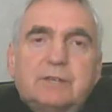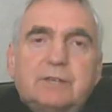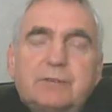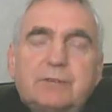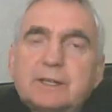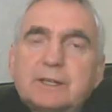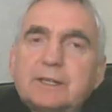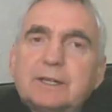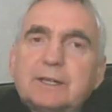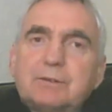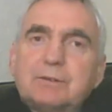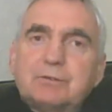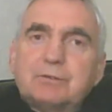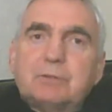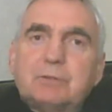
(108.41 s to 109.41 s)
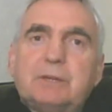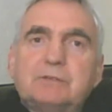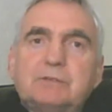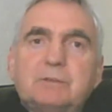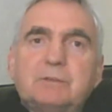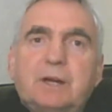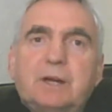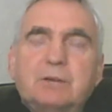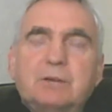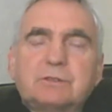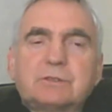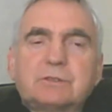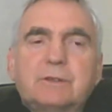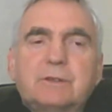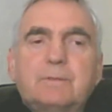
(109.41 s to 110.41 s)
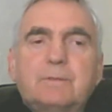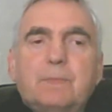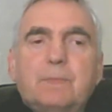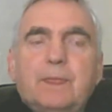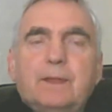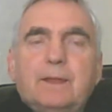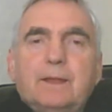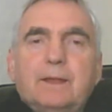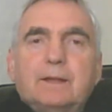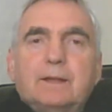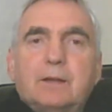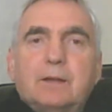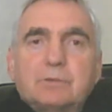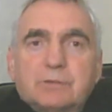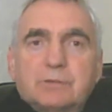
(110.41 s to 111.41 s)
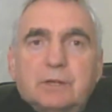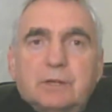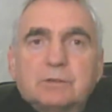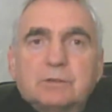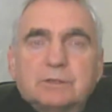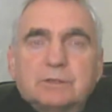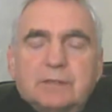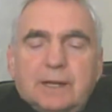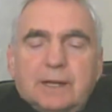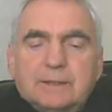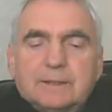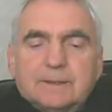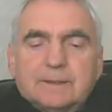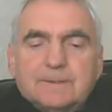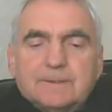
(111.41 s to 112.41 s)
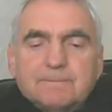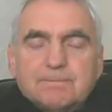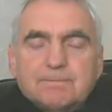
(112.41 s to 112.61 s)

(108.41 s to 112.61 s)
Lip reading: I finally had a three-bedroom house, council house at that,